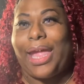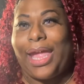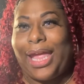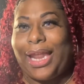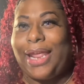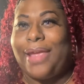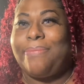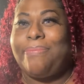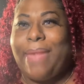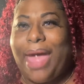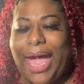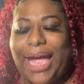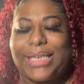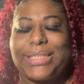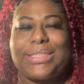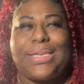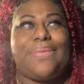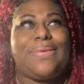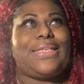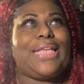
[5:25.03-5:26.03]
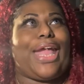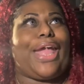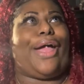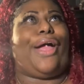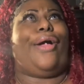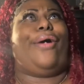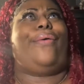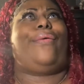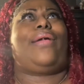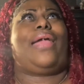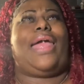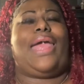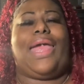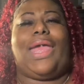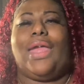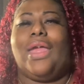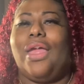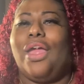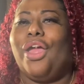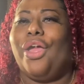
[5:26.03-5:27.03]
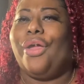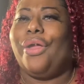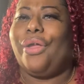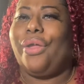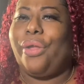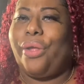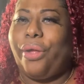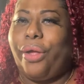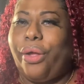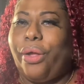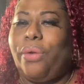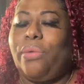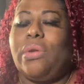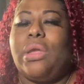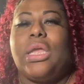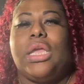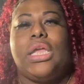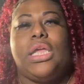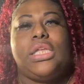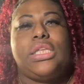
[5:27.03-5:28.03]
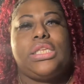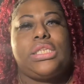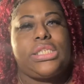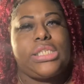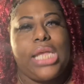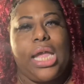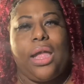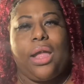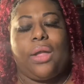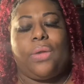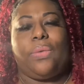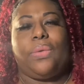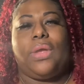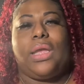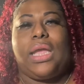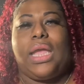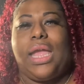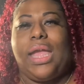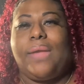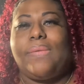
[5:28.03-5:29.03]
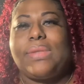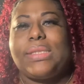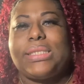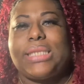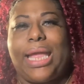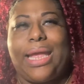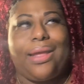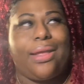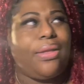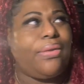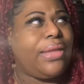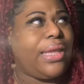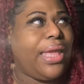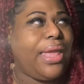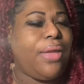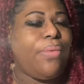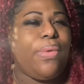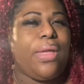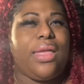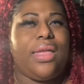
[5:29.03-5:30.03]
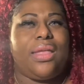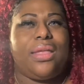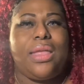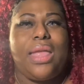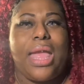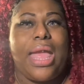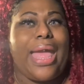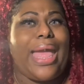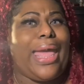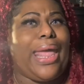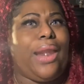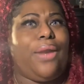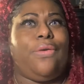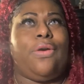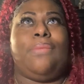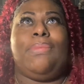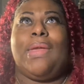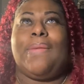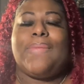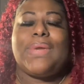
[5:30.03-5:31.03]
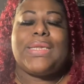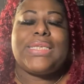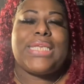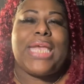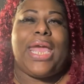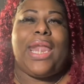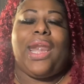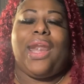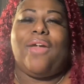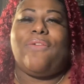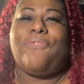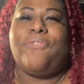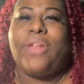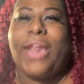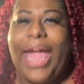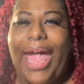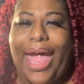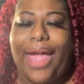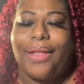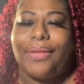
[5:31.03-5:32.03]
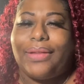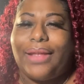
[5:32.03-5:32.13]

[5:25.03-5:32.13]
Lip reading: and it matched. I was like, okay, whew. So I was like, okay, well, I don't remember signing up for that